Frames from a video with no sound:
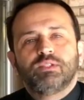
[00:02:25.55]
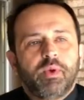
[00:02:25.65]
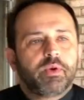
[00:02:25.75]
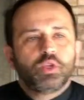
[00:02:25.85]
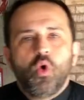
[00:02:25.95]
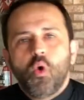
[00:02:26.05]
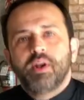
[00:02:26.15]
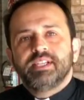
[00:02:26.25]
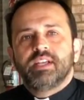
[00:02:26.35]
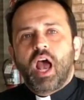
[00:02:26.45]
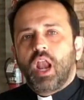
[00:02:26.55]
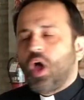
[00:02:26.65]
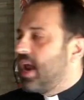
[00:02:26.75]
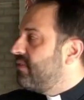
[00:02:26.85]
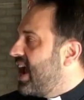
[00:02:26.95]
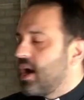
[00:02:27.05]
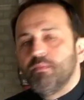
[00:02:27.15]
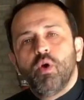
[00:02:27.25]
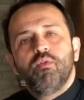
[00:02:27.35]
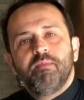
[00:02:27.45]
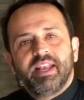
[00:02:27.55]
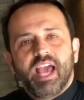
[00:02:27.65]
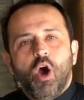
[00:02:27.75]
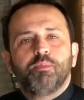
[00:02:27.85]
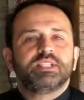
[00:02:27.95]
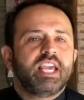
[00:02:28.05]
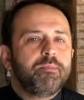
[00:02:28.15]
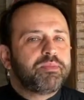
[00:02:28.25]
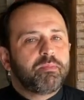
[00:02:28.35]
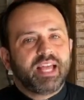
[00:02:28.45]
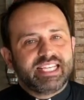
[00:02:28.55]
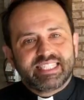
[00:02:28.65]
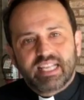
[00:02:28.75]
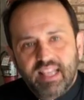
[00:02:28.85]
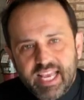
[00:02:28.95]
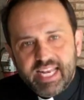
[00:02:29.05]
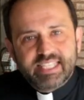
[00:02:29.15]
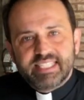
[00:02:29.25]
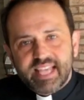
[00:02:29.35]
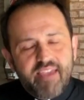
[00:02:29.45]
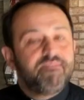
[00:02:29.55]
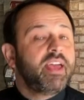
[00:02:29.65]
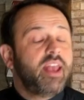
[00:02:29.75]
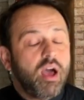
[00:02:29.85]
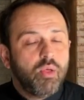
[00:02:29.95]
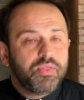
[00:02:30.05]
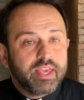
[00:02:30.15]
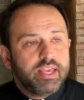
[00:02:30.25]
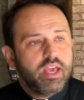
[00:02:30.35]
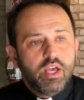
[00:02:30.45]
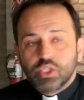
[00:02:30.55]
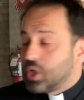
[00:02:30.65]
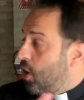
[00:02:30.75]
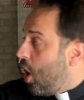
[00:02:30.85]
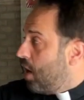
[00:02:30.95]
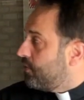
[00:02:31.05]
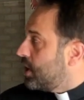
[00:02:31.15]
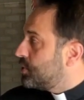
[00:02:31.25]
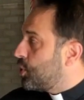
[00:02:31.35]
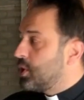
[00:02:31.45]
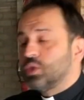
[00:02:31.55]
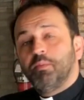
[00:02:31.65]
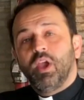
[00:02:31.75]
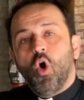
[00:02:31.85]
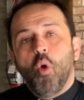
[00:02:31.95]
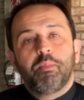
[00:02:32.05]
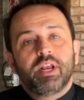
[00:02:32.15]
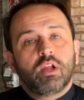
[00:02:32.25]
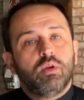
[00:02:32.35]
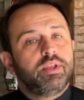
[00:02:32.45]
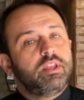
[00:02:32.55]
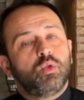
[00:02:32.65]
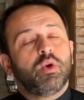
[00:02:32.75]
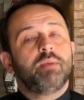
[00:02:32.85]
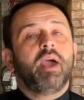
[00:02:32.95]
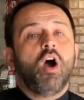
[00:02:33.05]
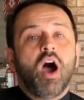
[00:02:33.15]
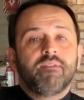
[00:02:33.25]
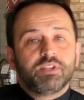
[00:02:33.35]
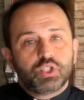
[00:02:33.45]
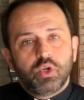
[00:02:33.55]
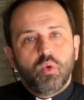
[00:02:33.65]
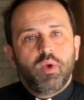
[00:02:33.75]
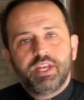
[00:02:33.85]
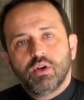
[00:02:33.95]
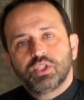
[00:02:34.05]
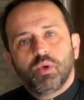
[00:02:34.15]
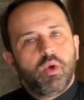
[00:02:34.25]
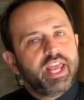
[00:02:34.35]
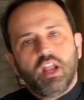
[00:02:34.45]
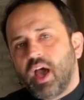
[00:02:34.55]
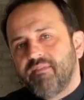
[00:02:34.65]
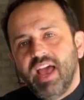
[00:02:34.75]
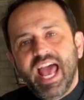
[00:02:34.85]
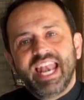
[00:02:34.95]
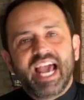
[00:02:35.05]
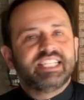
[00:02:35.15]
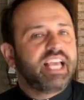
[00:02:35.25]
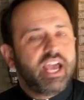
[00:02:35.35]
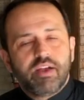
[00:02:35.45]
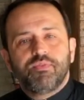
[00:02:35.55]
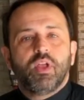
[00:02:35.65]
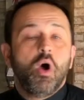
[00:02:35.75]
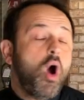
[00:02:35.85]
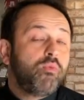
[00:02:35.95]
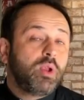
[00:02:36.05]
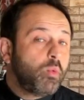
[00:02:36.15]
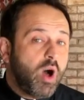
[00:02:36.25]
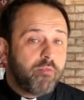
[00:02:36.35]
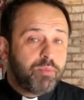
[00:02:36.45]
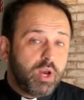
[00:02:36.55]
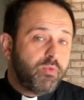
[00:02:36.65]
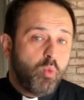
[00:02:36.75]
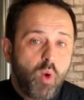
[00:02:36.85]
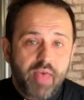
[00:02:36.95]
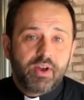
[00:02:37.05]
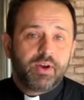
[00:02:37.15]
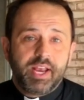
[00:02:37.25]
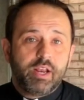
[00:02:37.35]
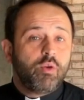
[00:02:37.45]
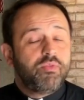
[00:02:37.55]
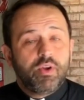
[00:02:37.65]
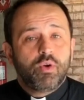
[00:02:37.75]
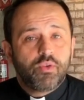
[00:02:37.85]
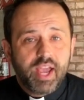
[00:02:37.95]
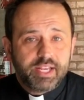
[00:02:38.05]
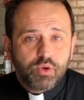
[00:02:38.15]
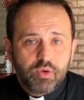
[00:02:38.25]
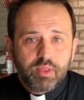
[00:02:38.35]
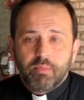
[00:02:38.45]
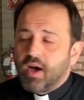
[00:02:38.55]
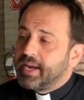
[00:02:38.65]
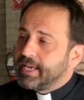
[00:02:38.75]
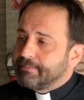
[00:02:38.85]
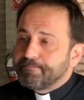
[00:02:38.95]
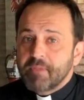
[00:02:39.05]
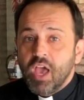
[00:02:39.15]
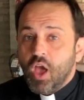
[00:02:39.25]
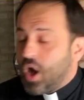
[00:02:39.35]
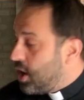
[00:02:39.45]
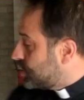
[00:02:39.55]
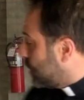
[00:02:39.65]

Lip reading: we were told is a lot of air movement helps keep the place clean and safe and healthy. So all of our doors will be open, including the door to my office to a window. So we'll get a lot of nice airflow. Hopefully we'll have beautiful weather and it'll feel great on the body. Also,